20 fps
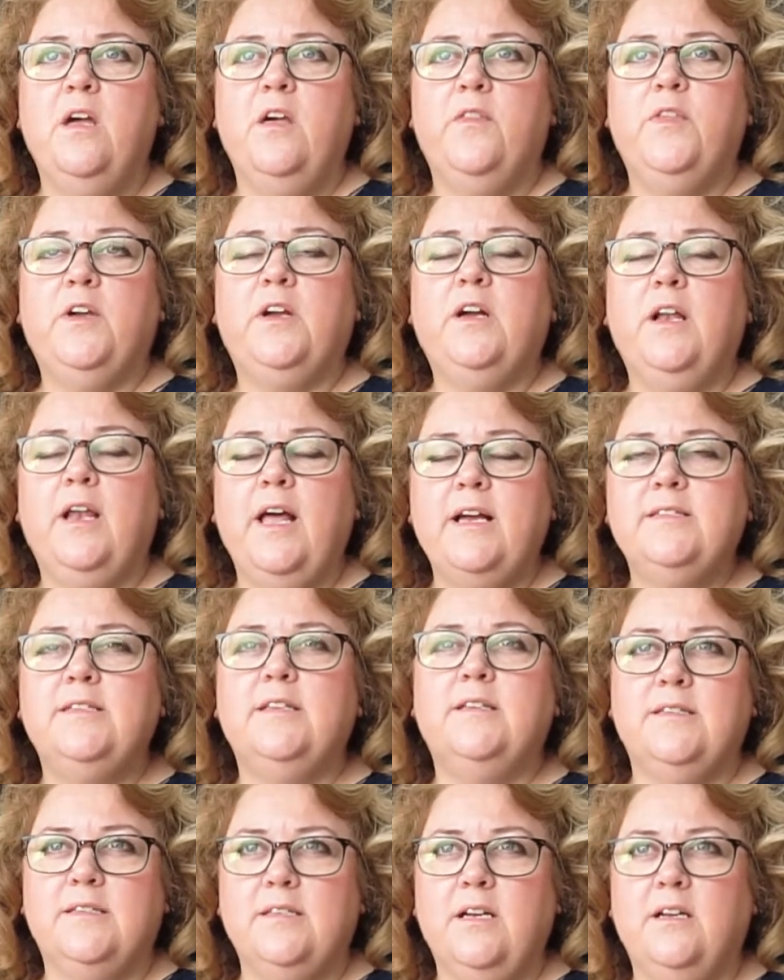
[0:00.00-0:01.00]
The
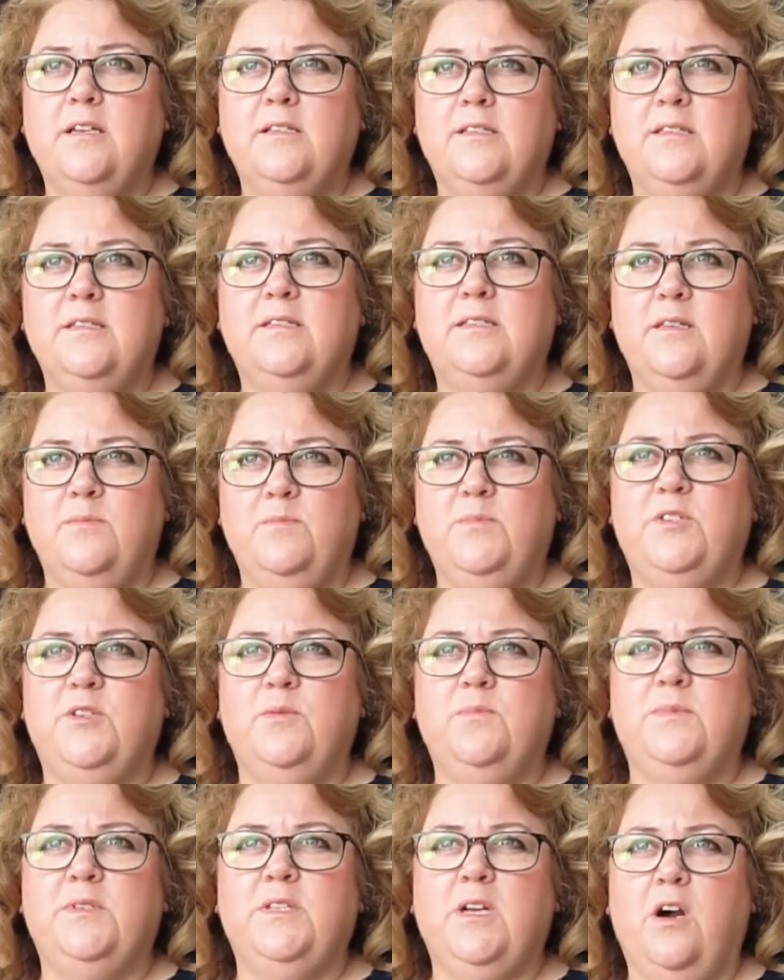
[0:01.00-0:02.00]
classic signs and symptoms